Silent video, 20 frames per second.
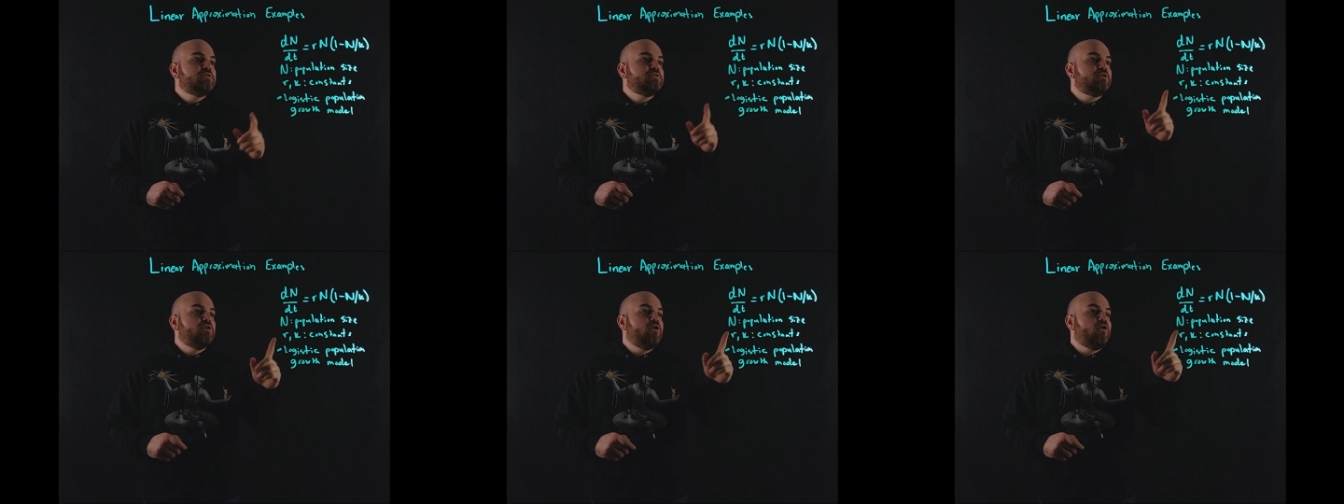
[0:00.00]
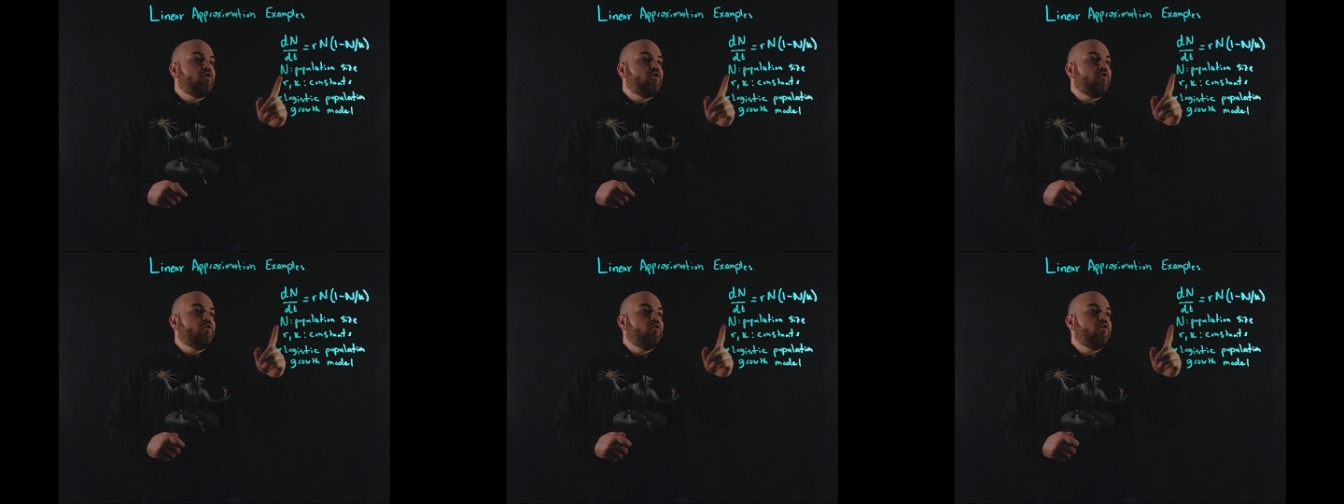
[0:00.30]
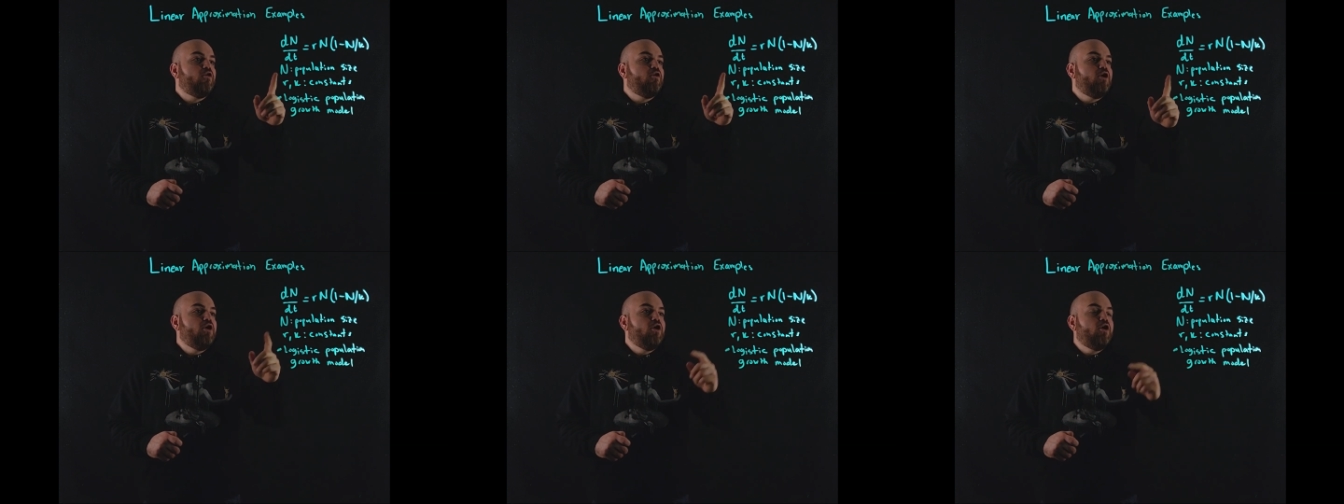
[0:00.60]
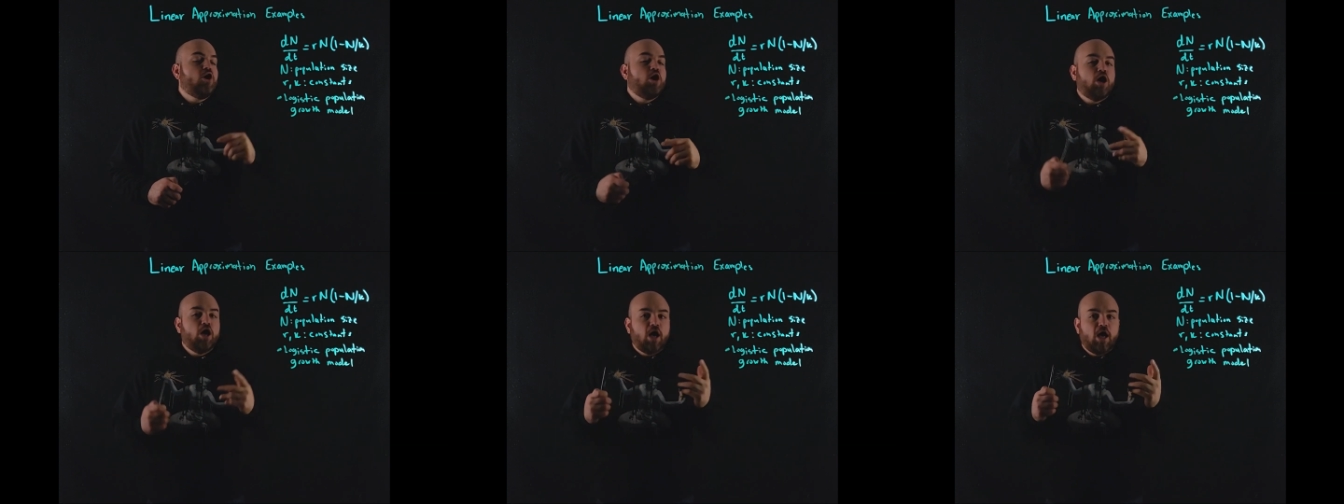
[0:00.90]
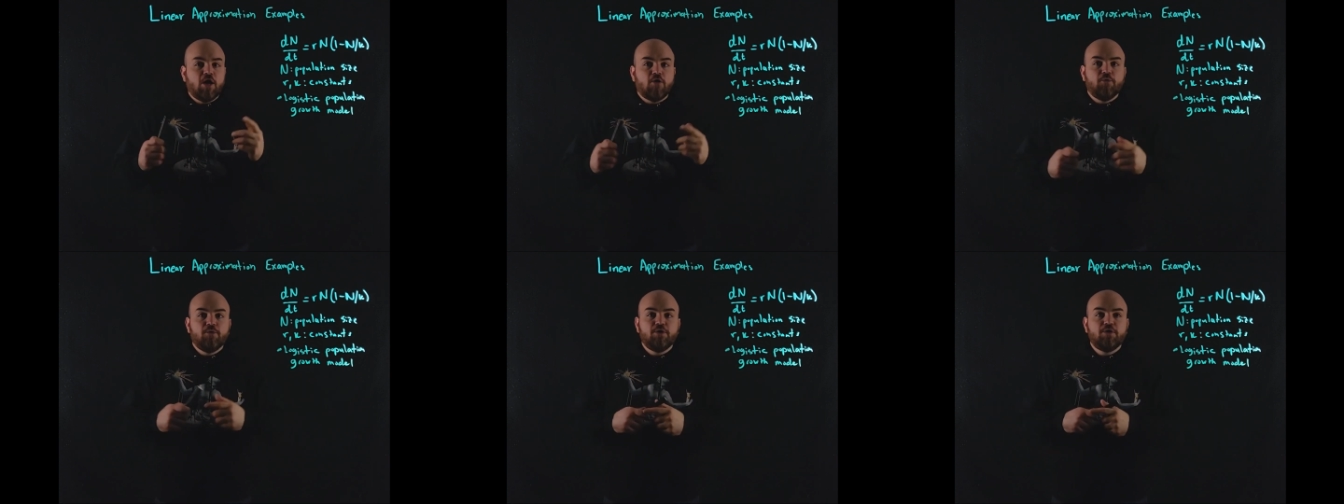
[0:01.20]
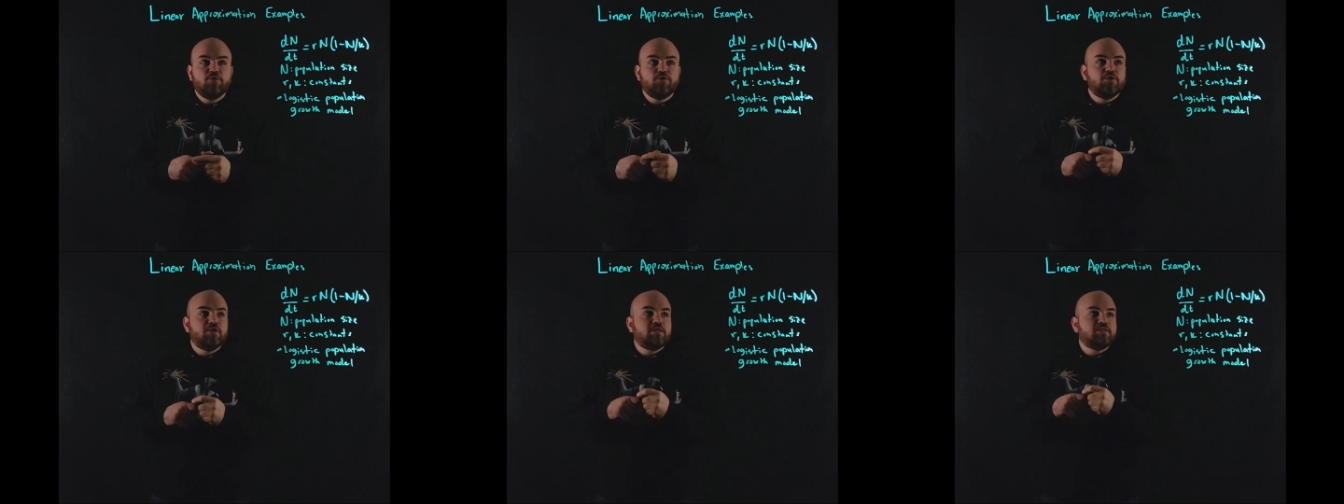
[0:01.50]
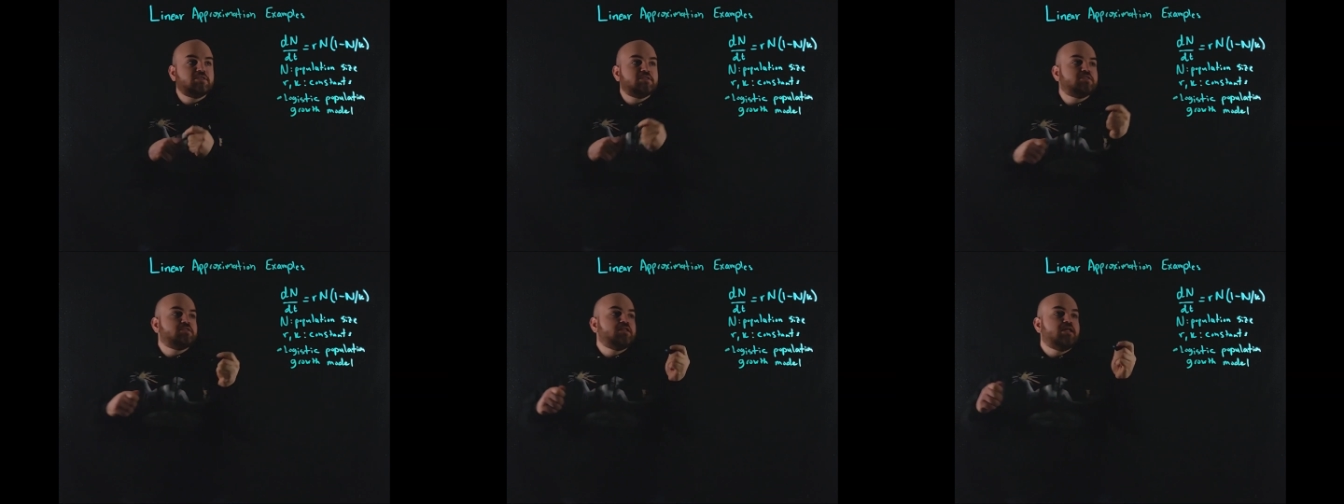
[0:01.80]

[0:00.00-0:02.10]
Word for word: So how do we do this?